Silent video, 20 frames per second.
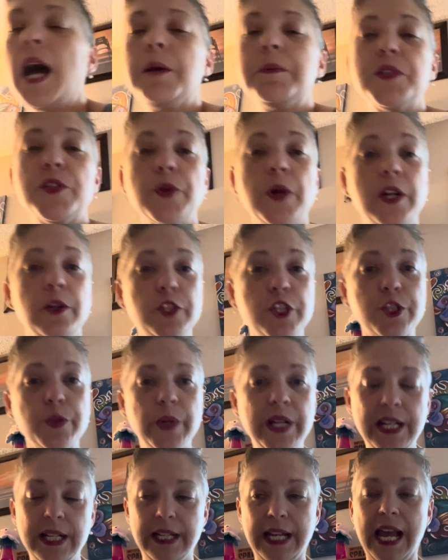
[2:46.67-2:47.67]
So I just
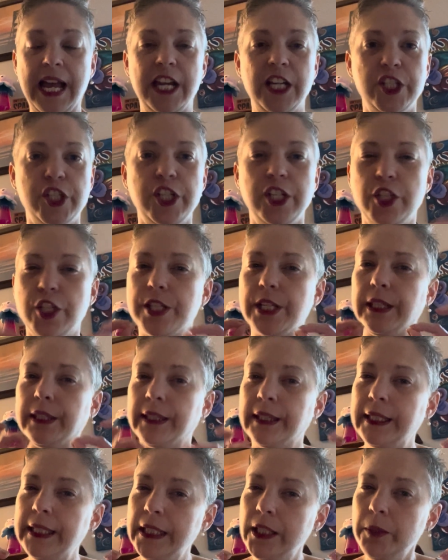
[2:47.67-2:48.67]
want to kind of share just a
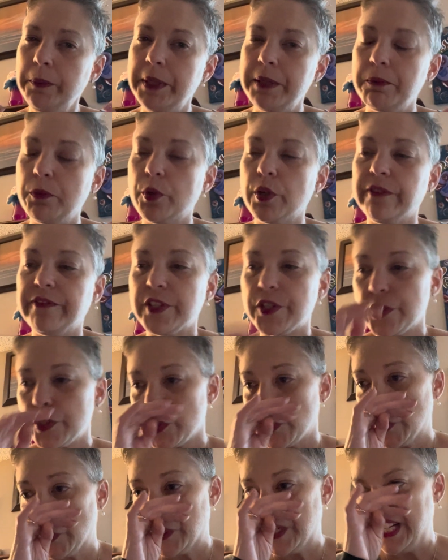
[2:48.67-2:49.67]
little bit more of a
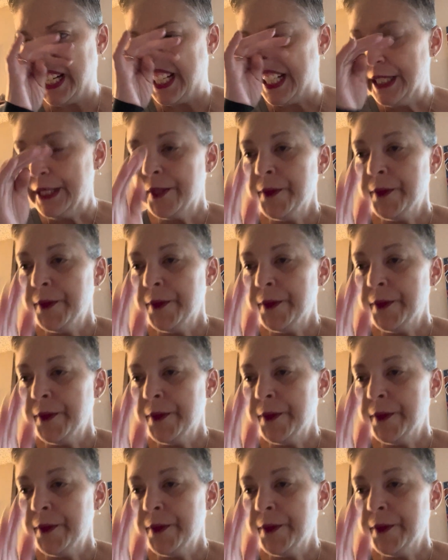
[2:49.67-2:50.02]
story